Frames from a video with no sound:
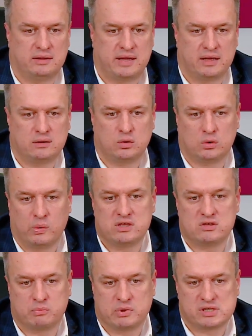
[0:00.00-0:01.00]
10 to
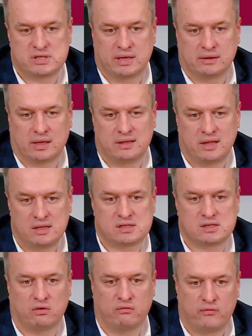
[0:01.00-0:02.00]
20%, and
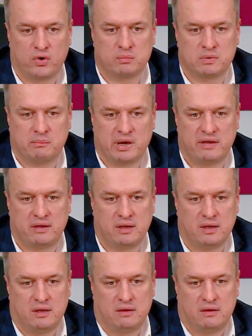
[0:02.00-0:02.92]
it's confirmed by